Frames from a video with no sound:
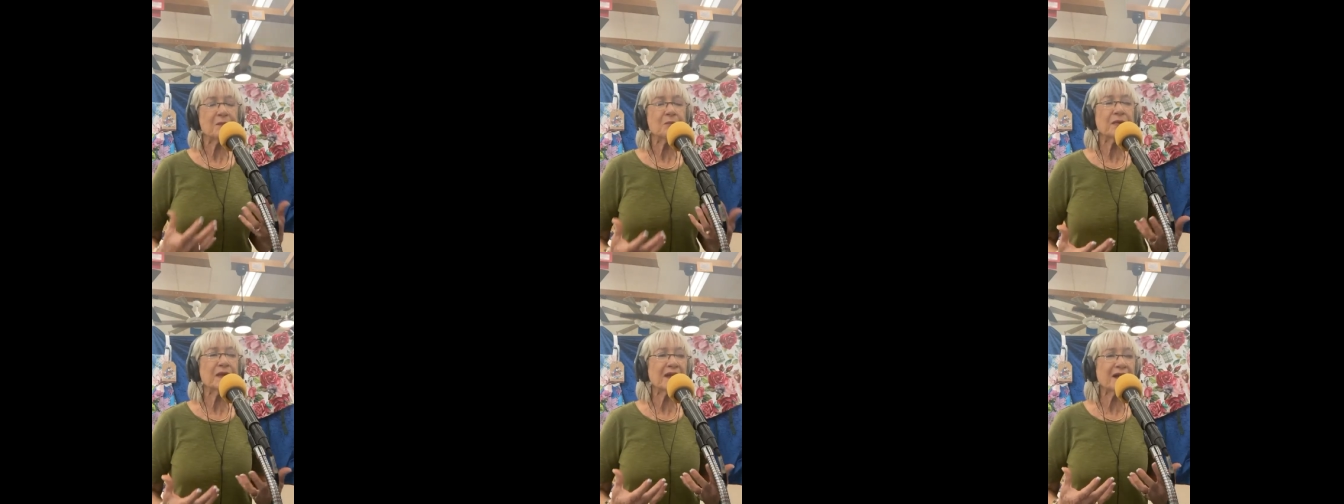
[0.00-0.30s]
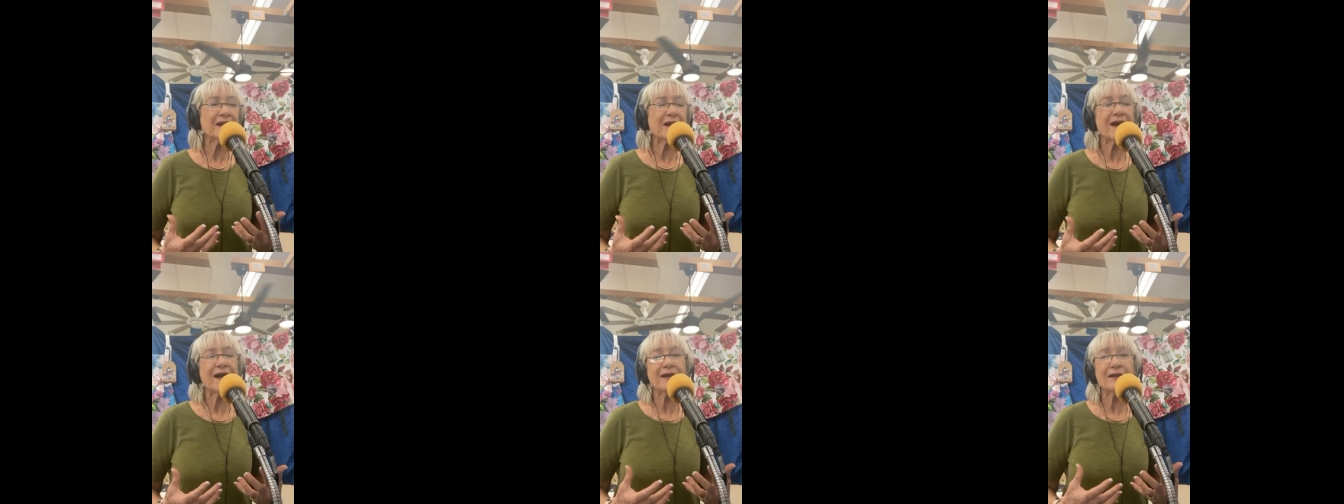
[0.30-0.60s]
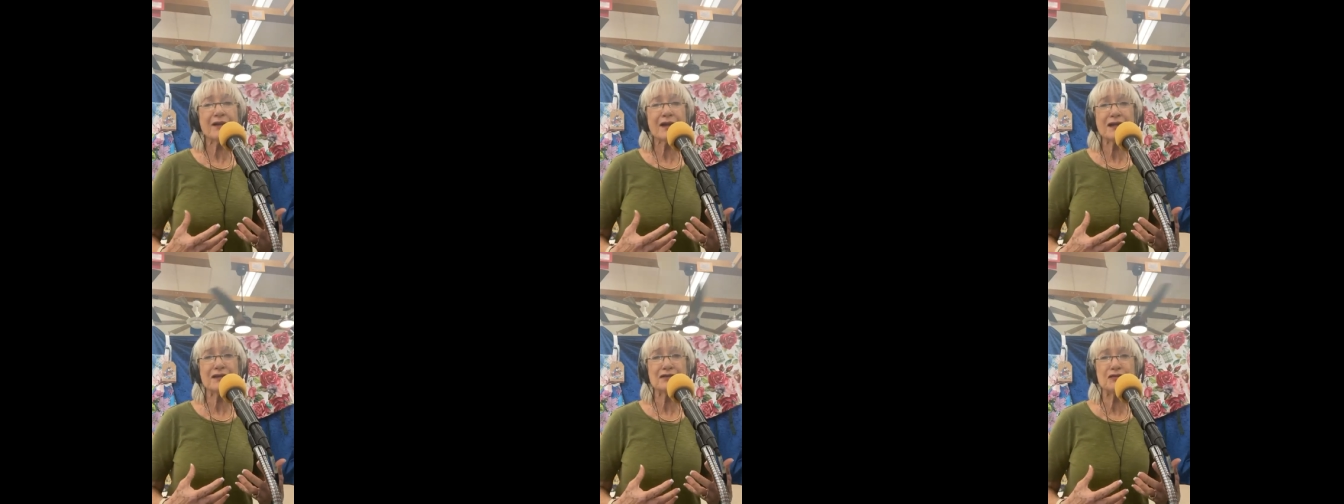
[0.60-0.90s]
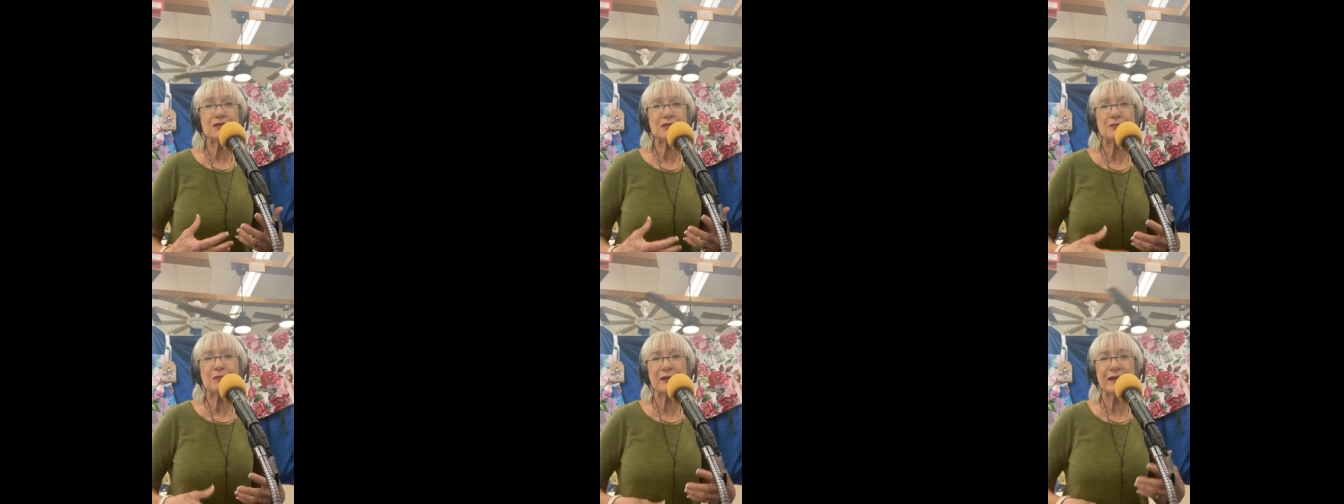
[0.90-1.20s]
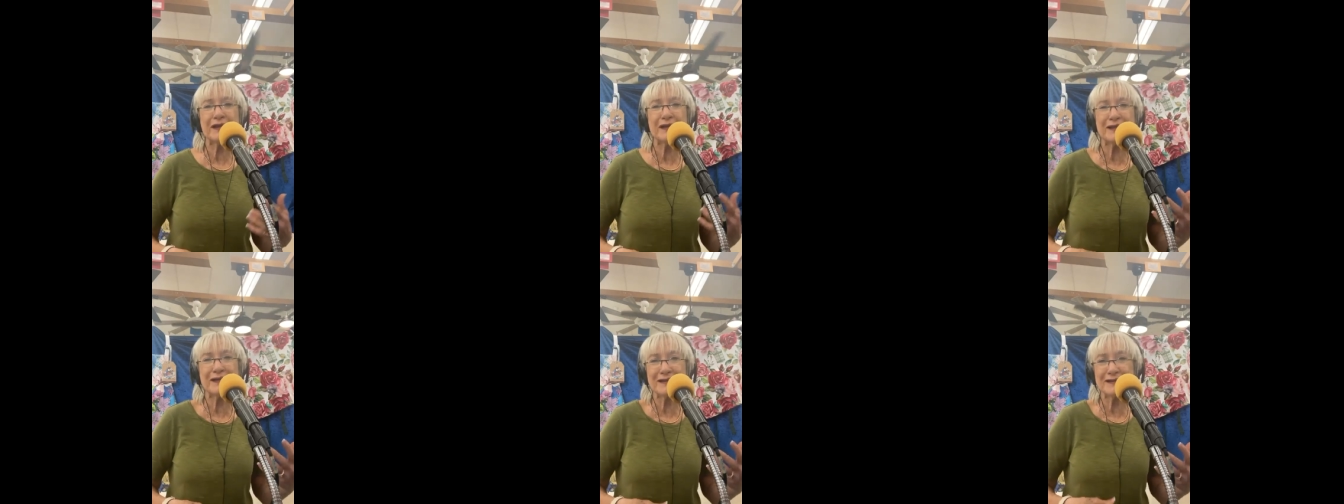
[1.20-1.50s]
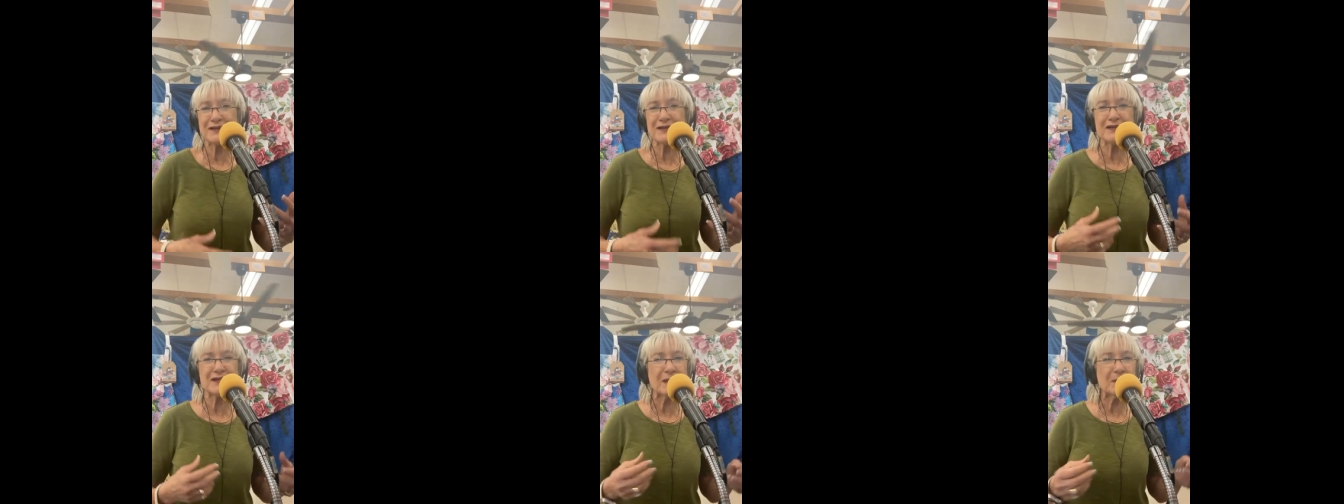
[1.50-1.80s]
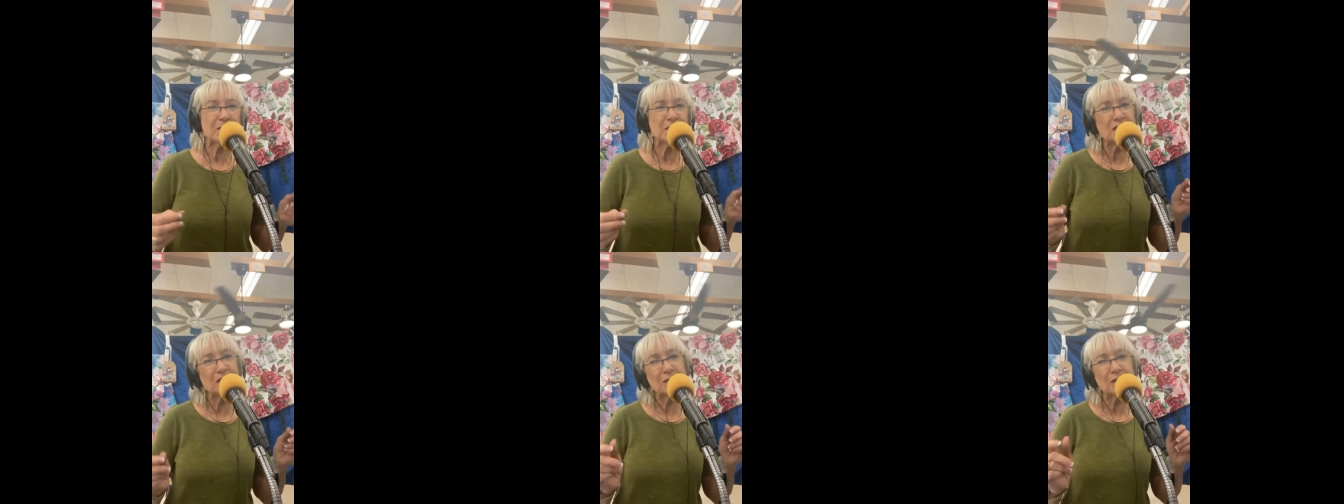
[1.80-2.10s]
but I like to bring in
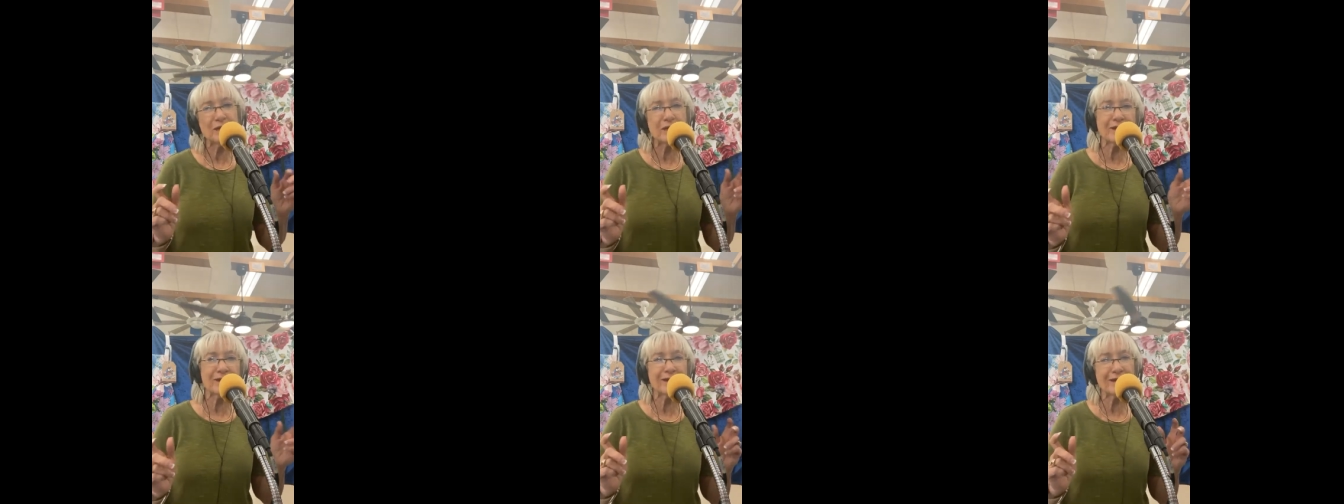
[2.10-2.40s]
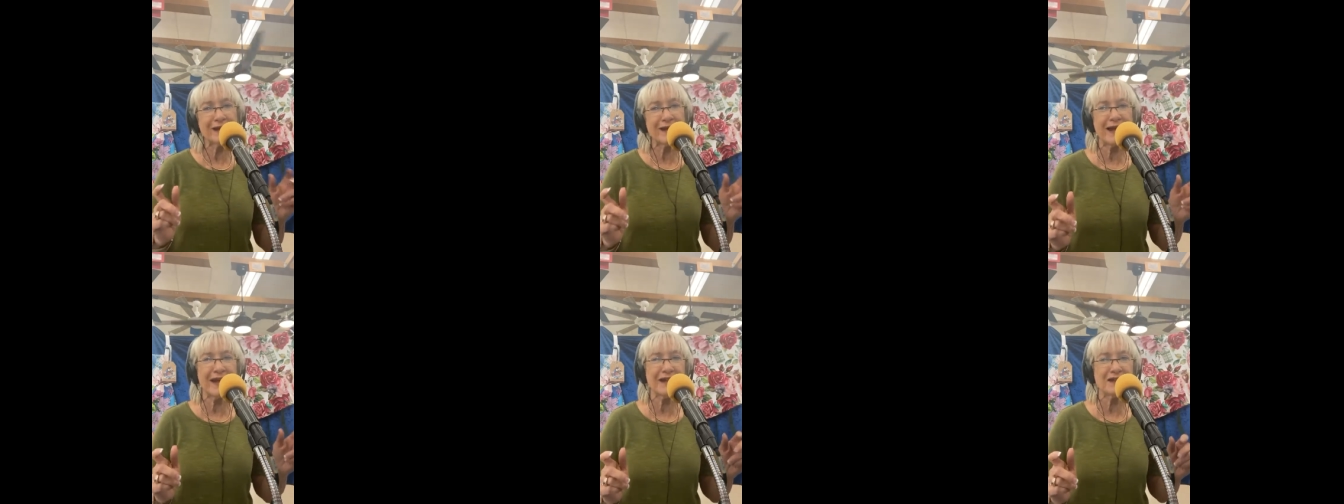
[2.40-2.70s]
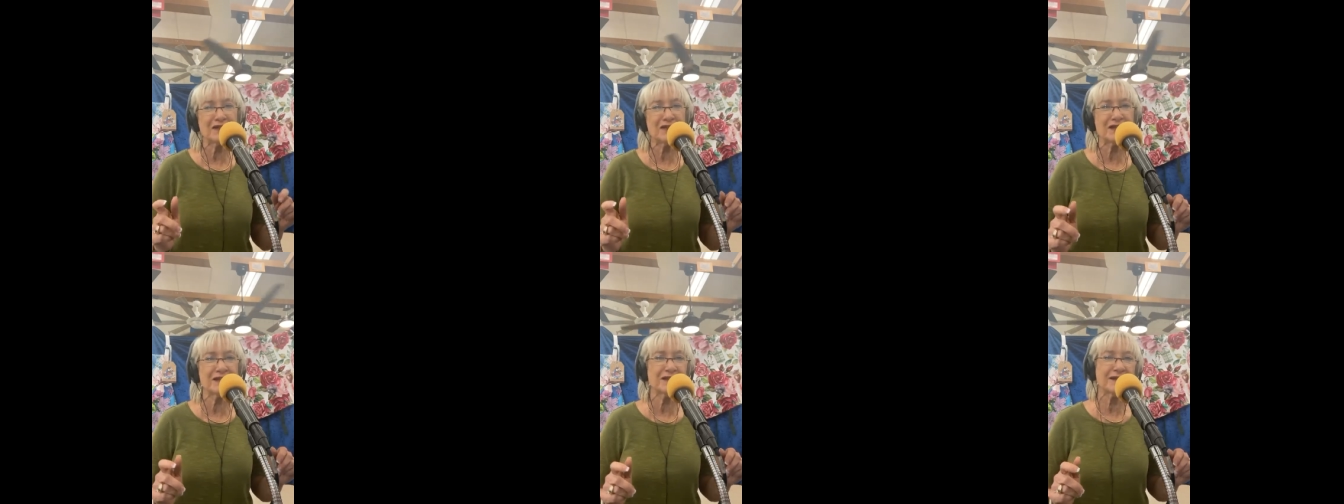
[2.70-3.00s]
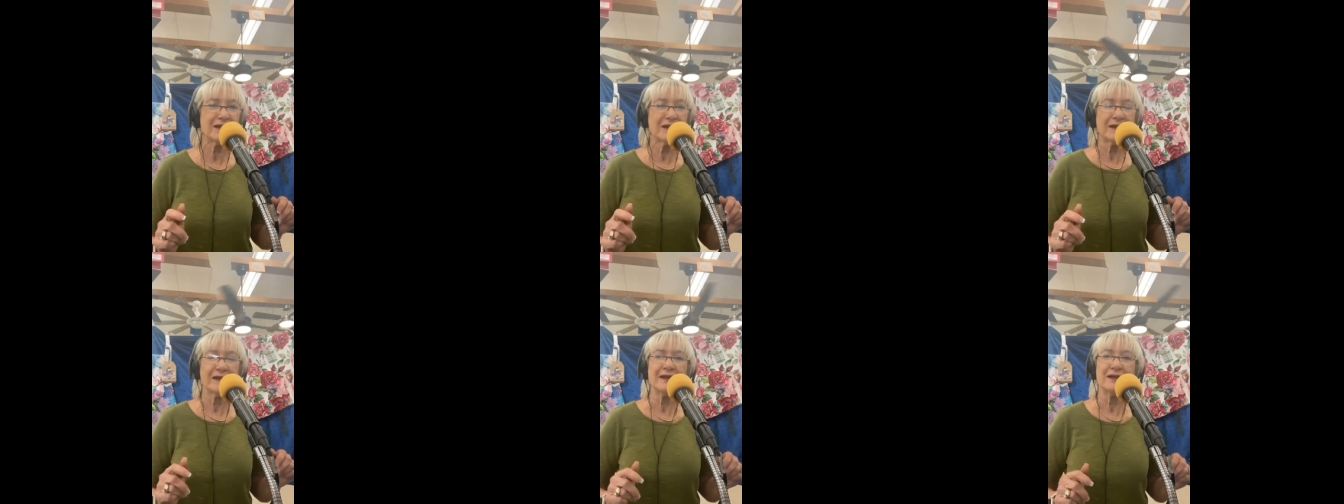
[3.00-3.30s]
some new little gadget